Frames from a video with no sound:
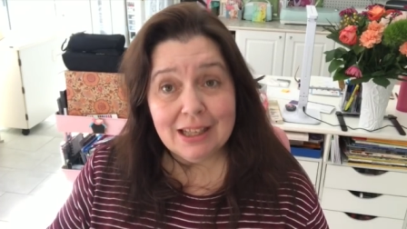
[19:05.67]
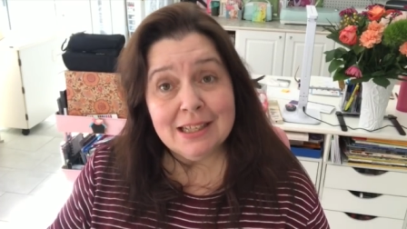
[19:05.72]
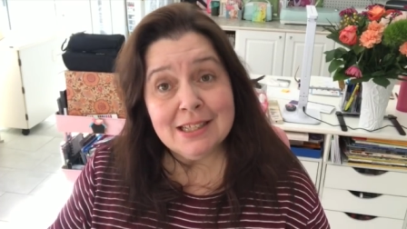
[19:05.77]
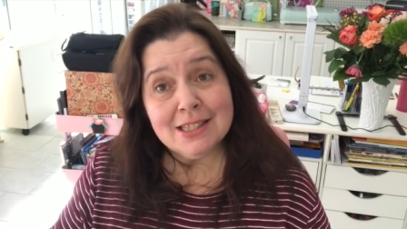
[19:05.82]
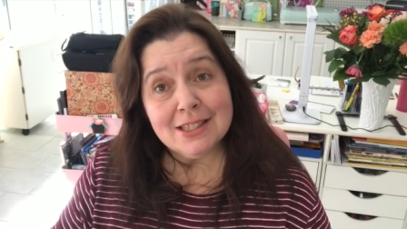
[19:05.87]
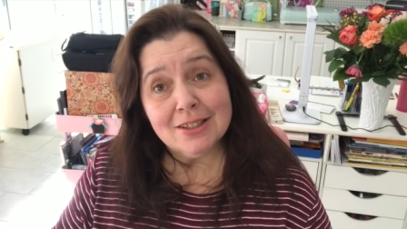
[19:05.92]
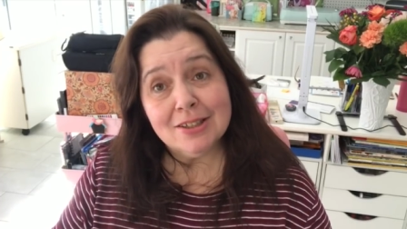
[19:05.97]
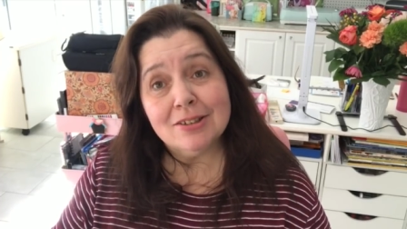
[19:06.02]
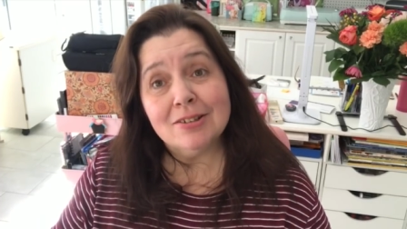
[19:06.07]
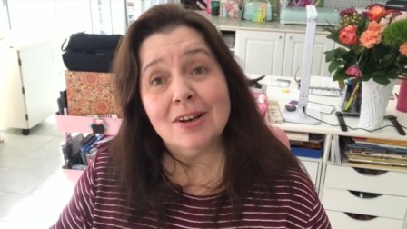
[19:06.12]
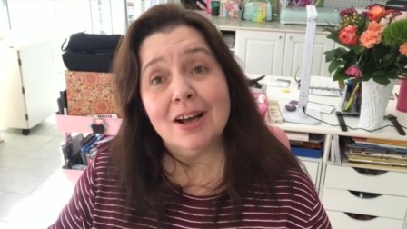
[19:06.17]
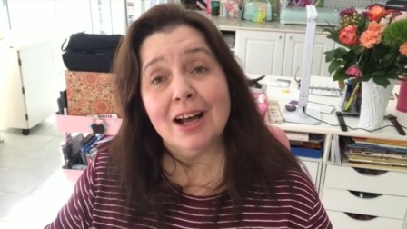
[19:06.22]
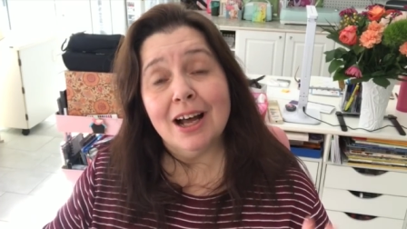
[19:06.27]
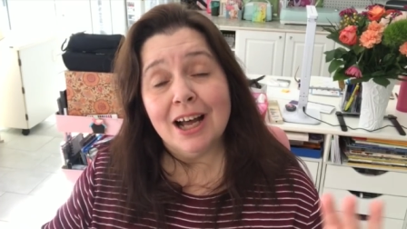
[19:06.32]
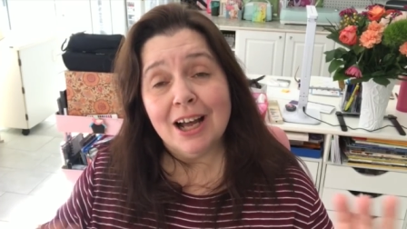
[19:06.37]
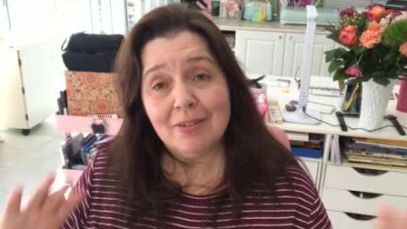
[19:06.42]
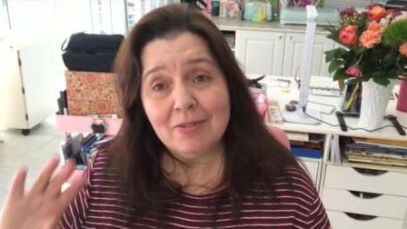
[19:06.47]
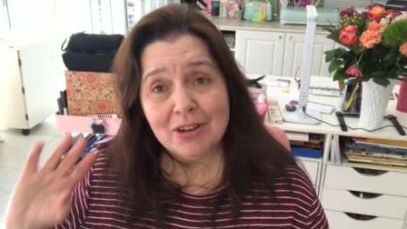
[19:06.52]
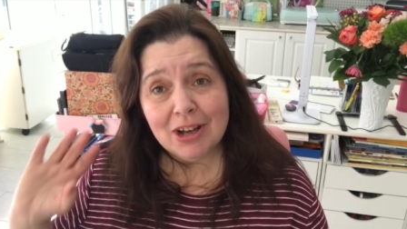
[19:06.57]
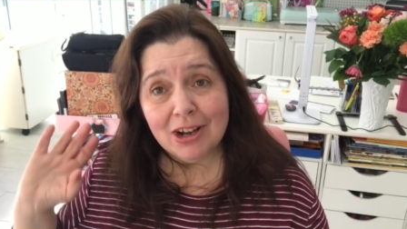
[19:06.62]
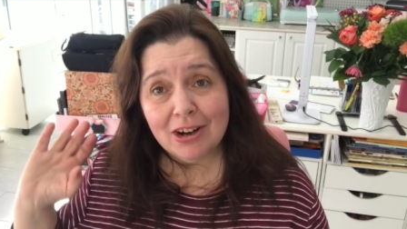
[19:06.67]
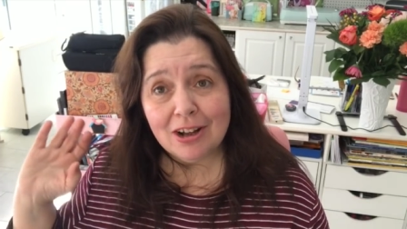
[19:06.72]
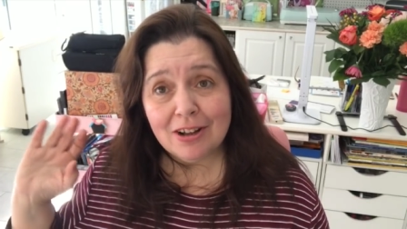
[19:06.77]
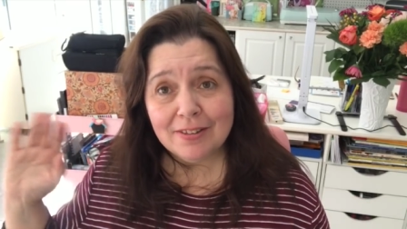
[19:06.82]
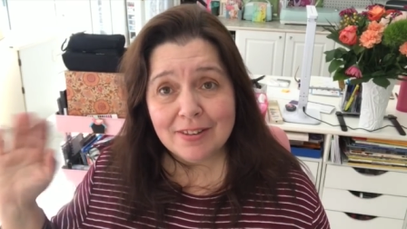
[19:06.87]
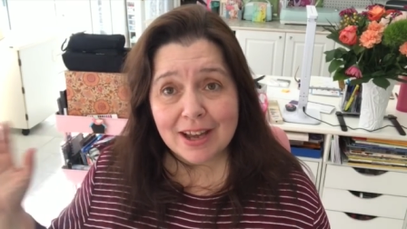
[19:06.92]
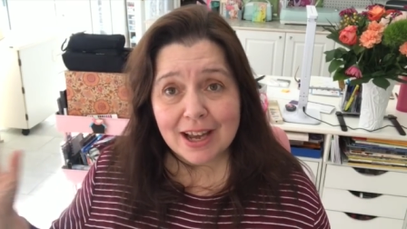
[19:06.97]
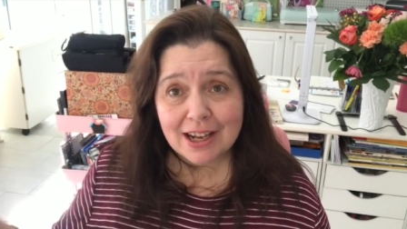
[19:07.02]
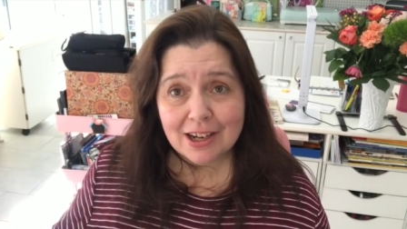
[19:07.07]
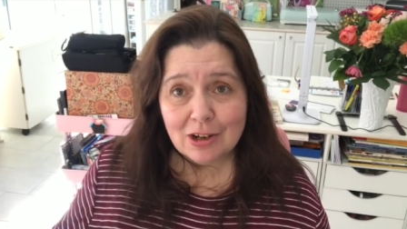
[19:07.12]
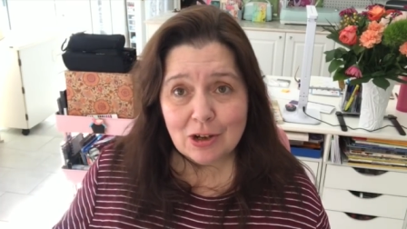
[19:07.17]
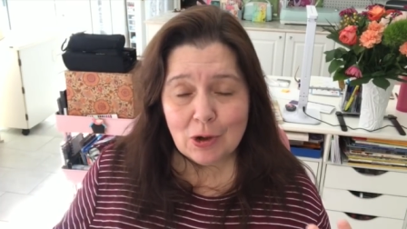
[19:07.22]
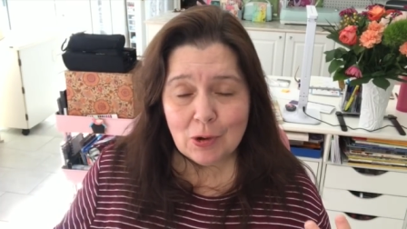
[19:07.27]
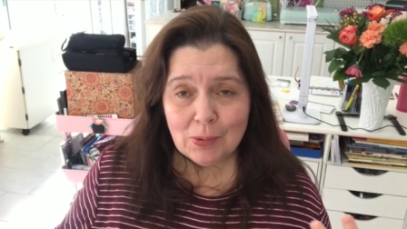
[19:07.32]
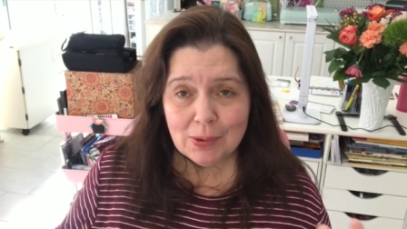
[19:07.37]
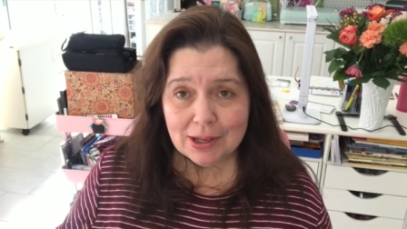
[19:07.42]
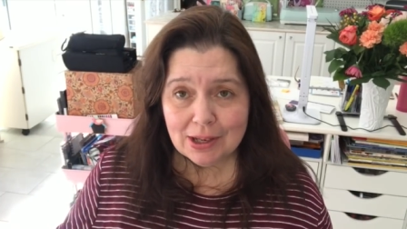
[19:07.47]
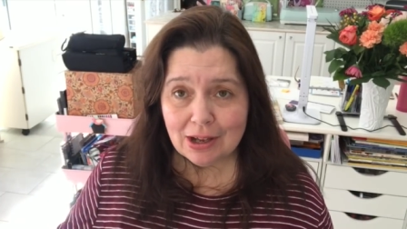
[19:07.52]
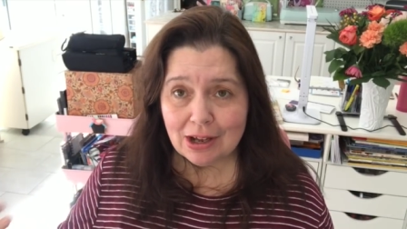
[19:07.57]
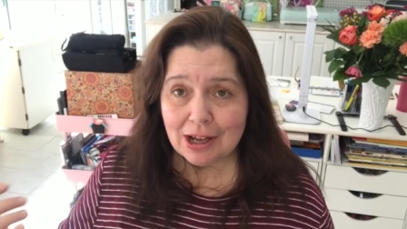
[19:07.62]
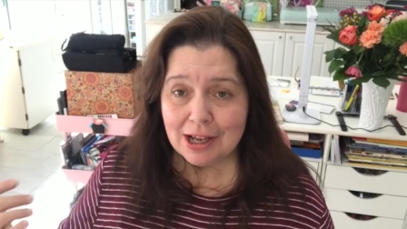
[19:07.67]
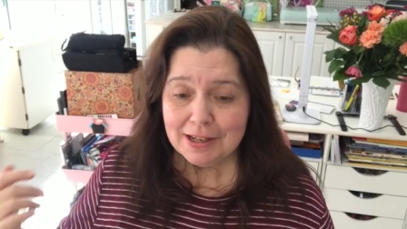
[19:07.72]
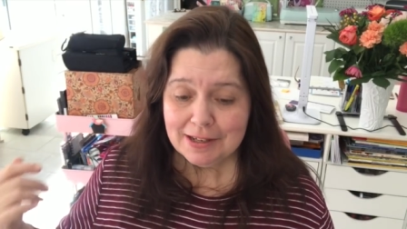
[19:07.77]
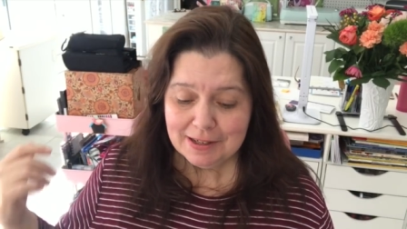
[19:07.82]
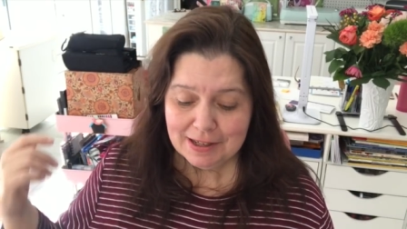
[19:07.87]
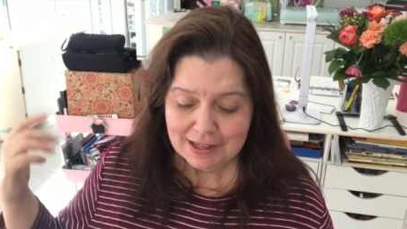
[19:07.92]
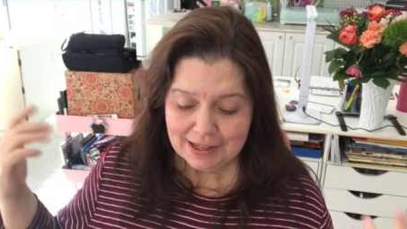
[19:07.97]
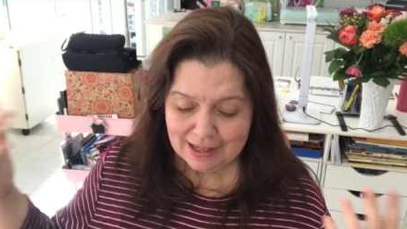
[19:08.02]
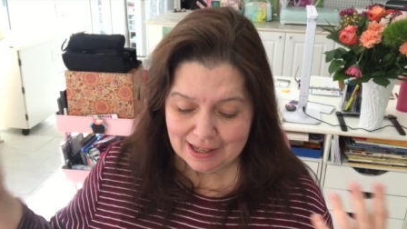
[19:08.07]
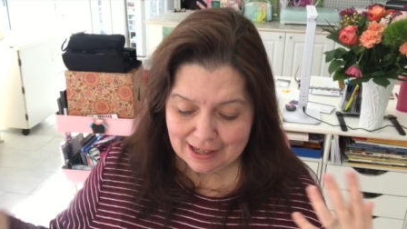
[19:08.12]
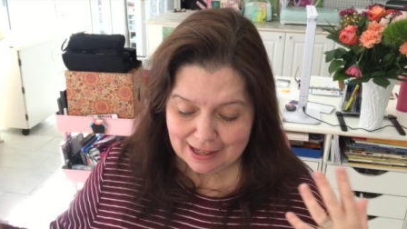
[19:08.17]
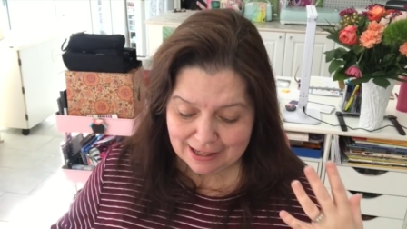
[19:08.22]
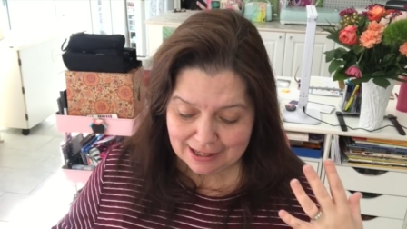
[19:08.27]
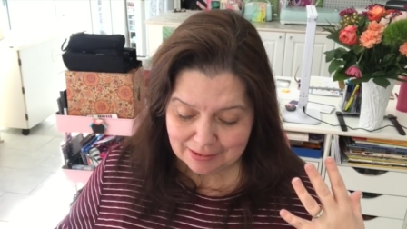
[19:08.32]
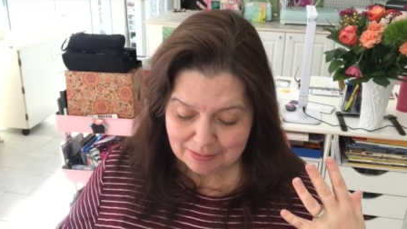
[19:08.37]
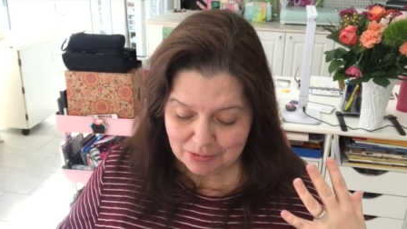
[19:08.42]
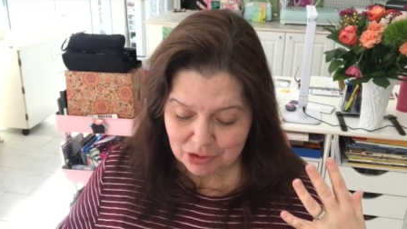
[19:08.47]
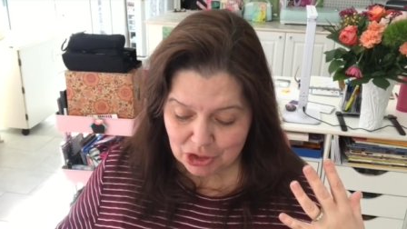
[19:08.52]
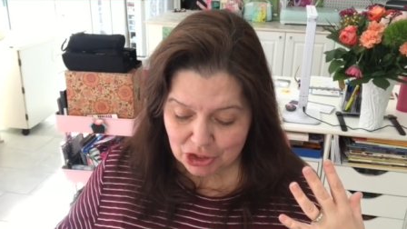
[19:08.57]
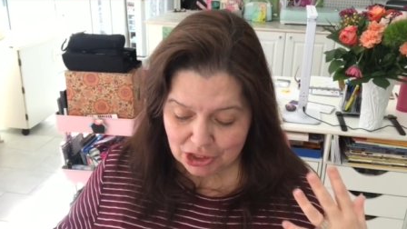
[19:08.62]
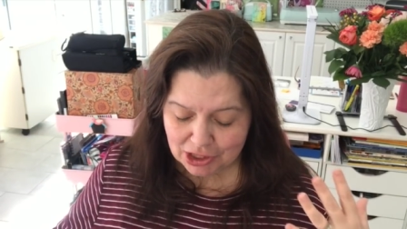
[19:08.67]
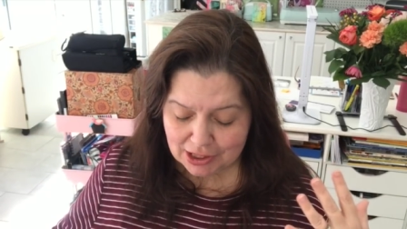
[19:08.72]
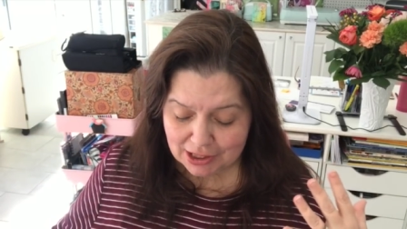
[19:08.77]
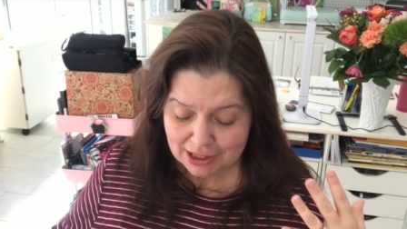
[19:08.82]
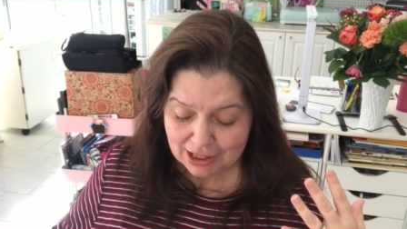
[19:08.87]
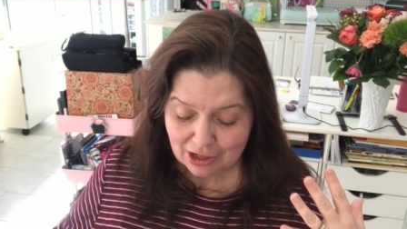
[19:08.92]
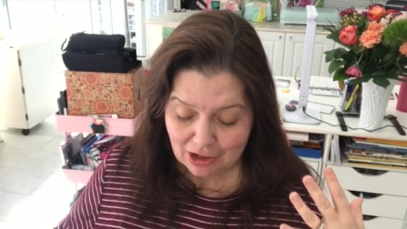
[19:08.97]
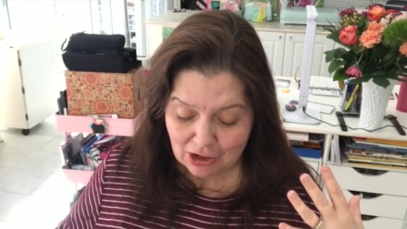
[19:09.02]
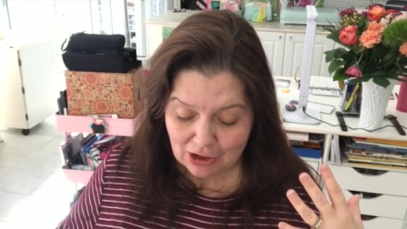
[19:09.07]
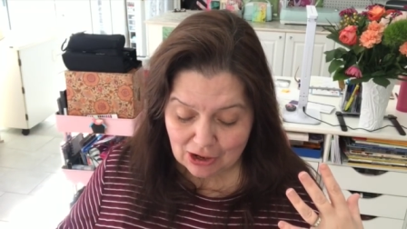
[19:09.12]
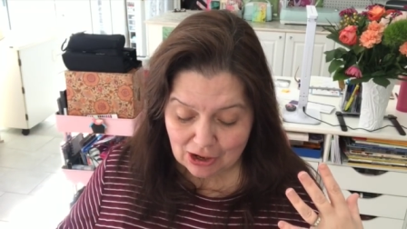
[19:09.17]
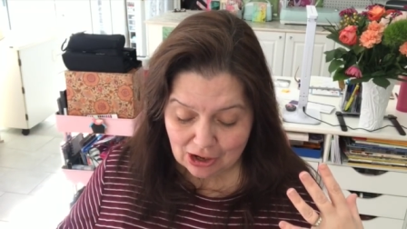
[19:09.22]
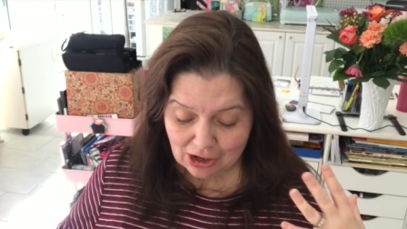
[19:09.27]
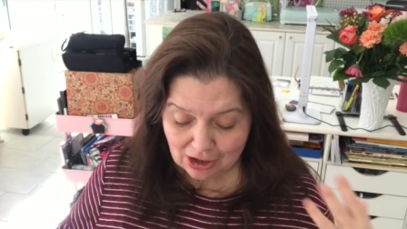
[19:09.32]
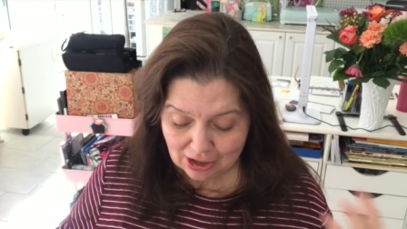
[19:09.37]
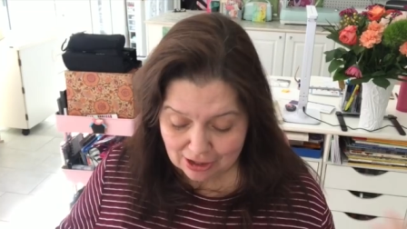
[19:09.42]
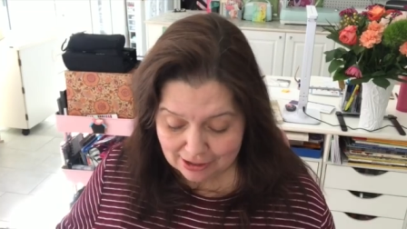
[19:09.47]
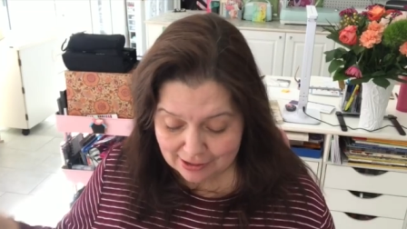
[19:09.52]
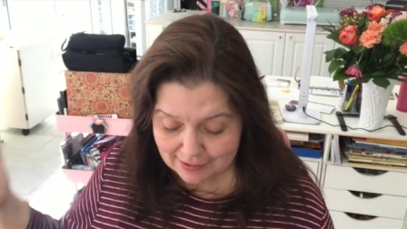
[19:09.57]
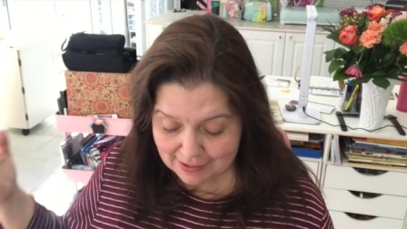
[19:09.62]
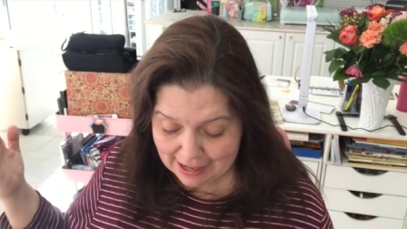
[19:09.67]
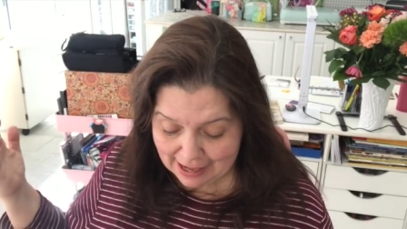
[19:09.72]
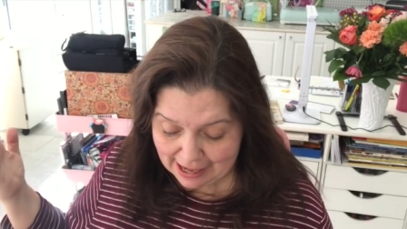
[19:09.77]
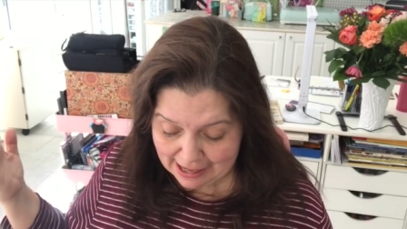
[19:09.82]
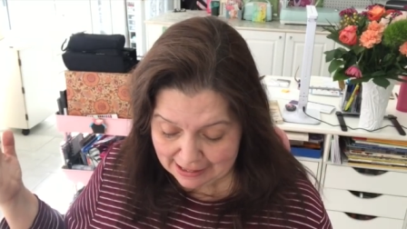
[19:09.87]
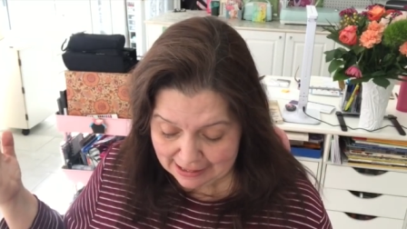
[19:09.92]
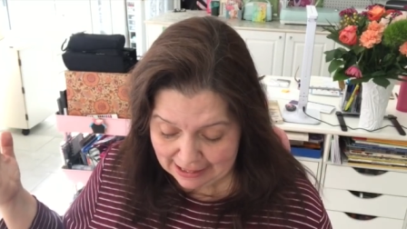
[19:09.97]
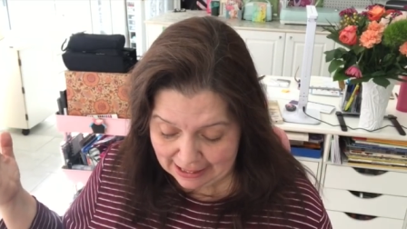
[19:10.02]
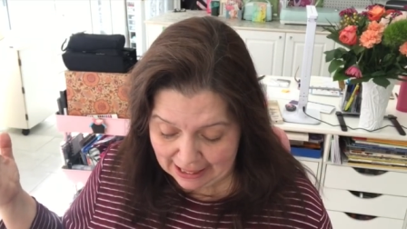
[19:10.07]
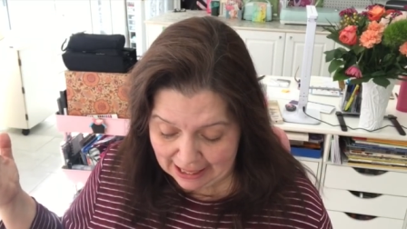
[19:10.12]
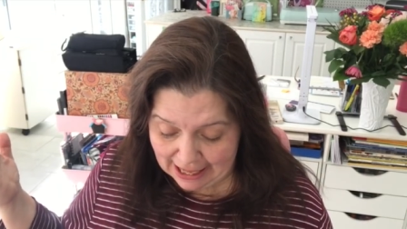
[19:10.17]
So I've got all that going on. I'm juggling all of that.